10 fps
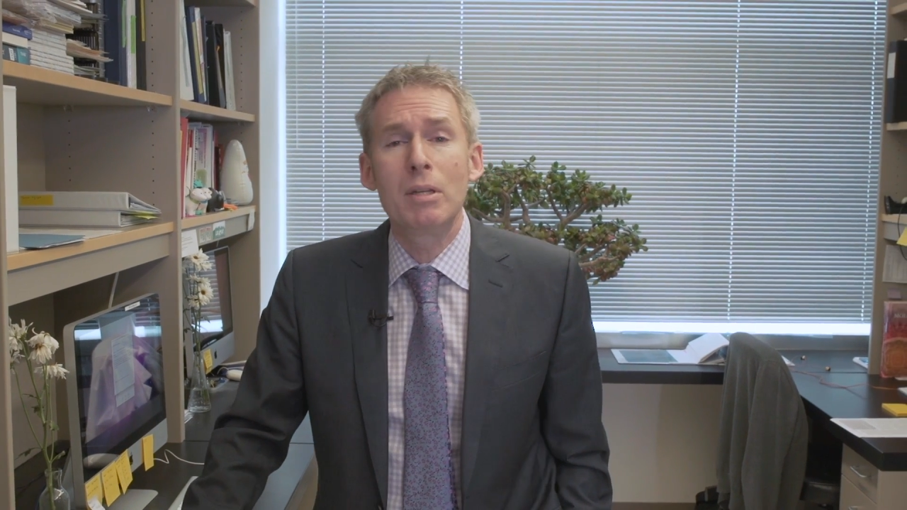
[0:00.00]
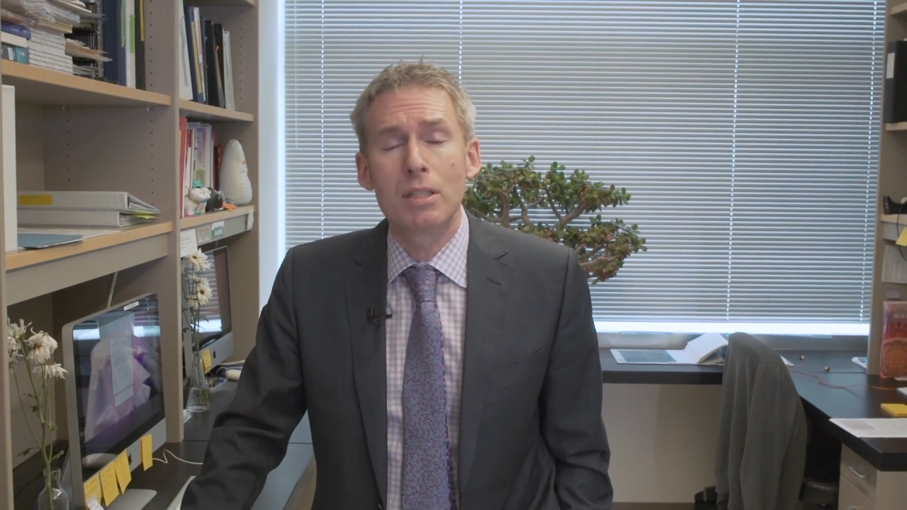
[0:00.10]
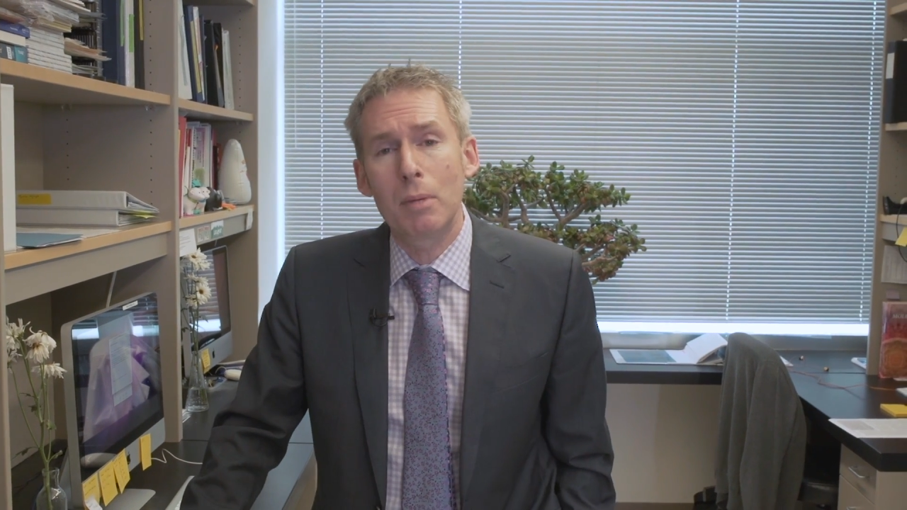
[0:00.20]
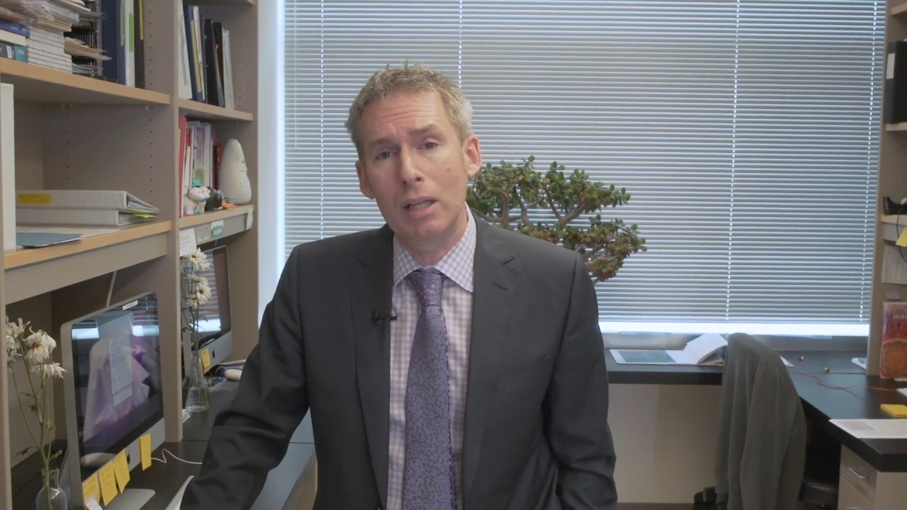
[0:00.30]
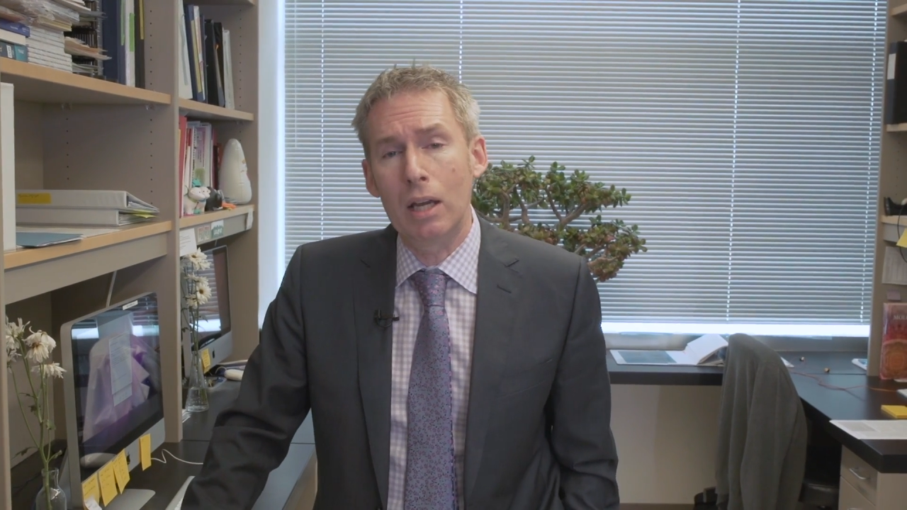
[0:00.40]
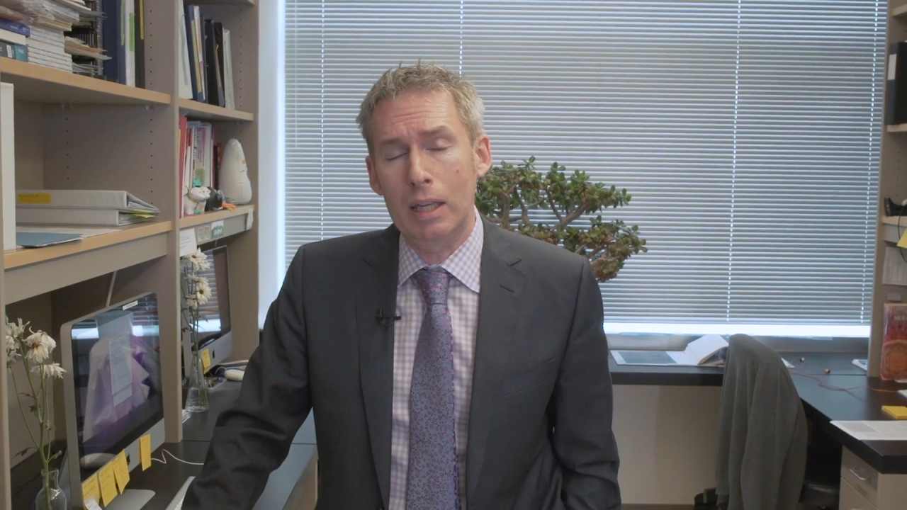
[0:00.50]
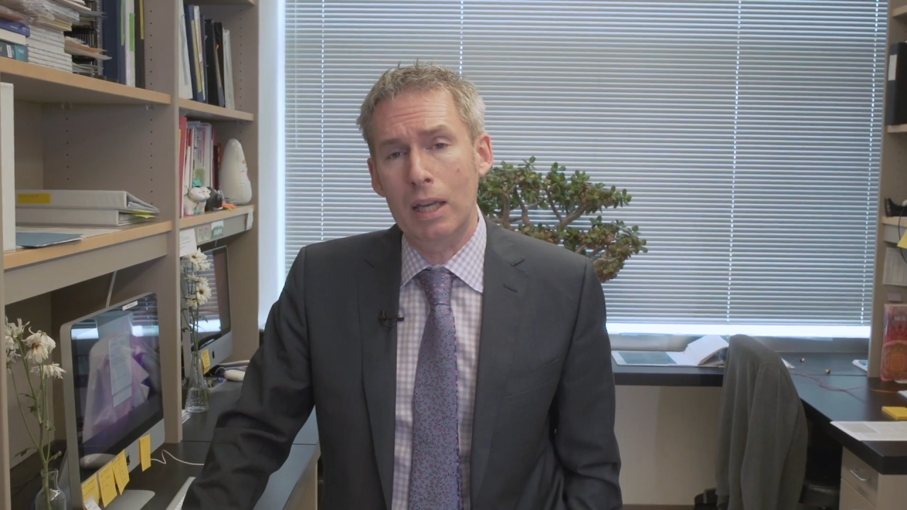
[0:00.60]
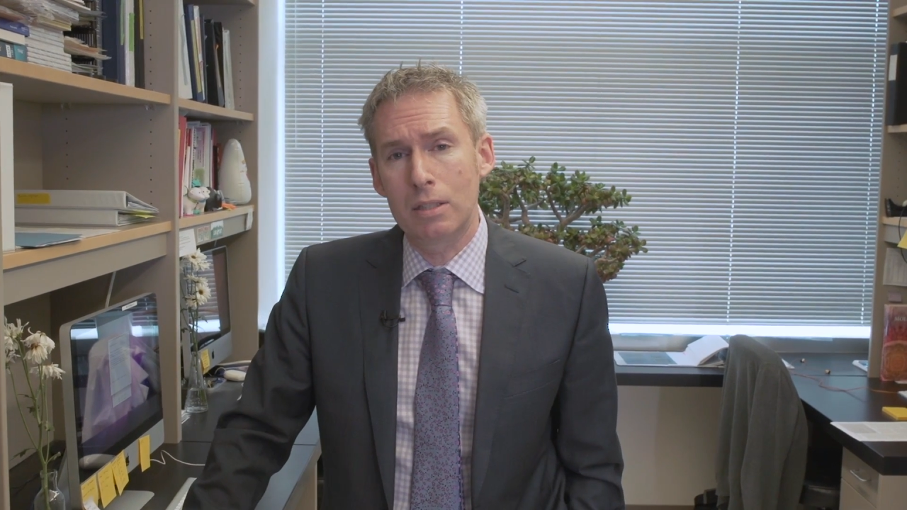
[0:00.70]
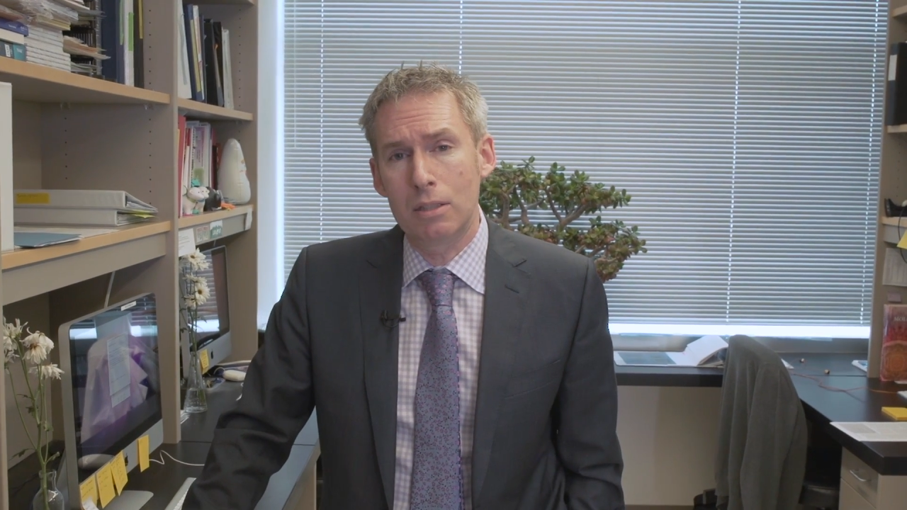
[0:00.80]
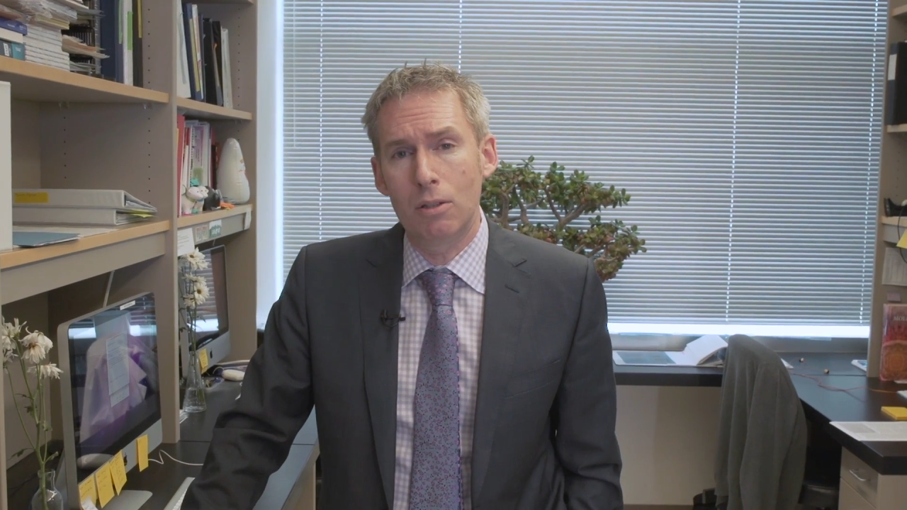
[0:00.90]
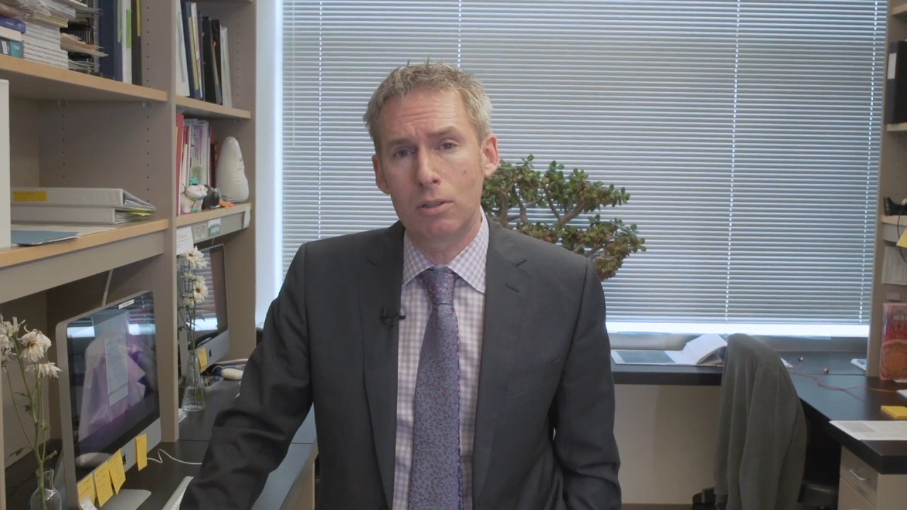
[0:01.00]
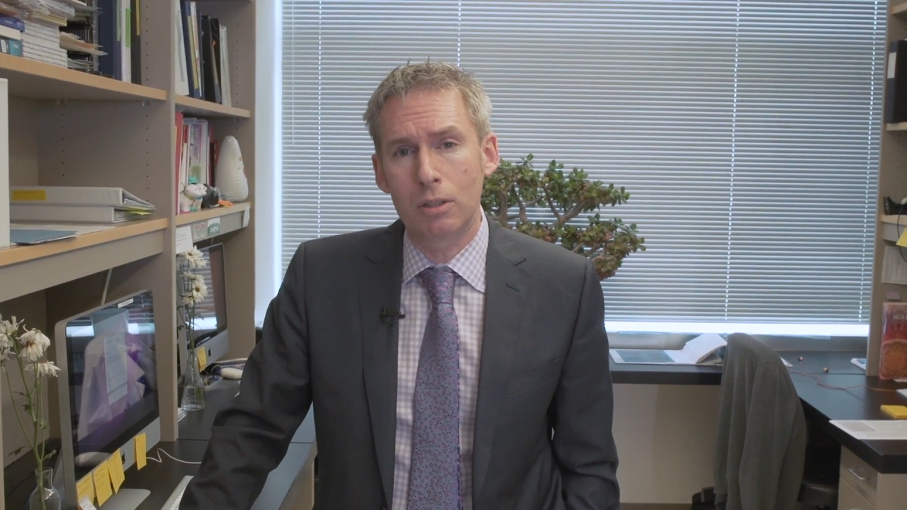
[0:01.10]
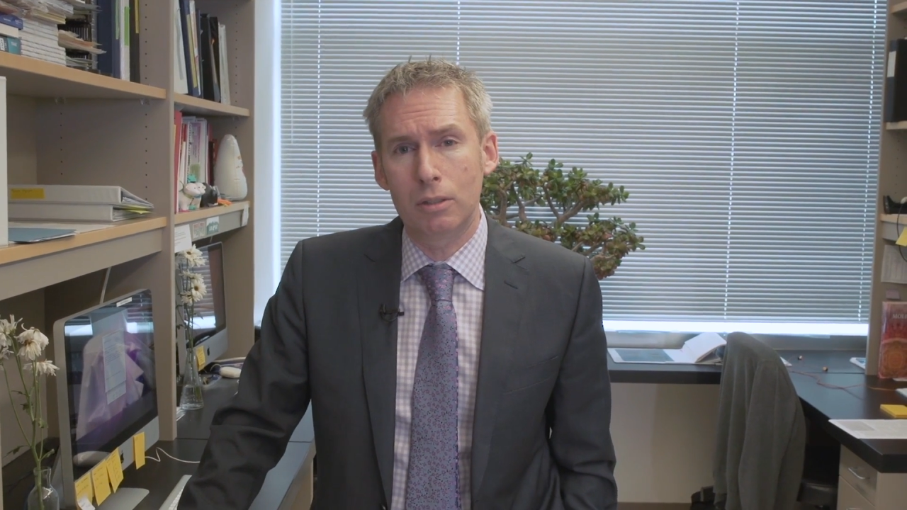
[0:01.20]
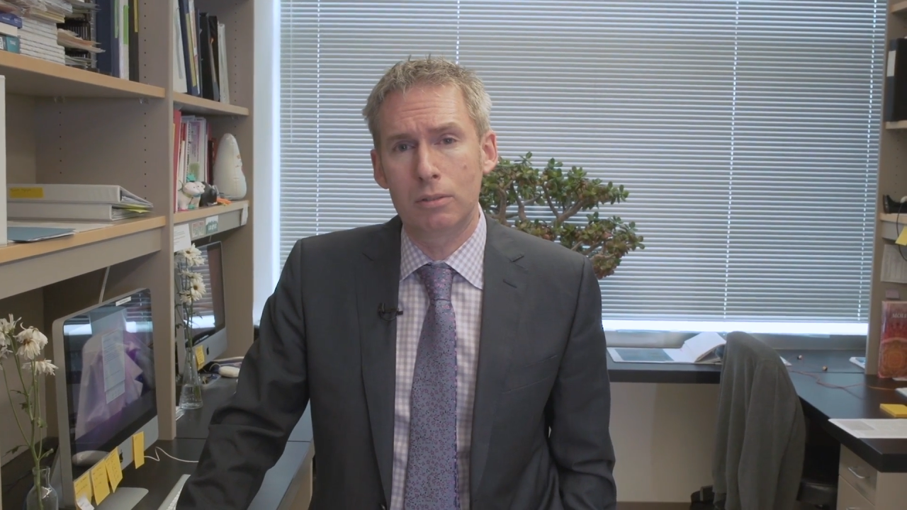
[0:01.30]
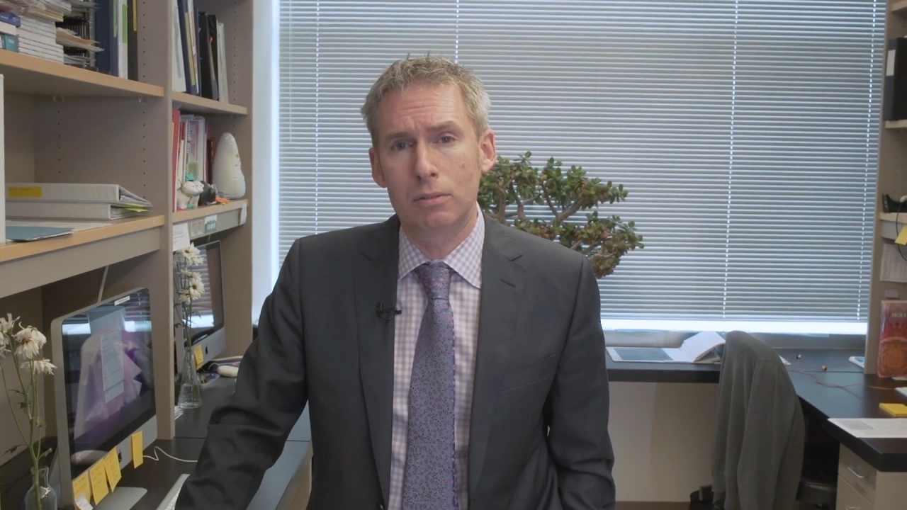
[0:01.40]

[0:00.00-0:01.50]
means I'm a lung cancer doctor.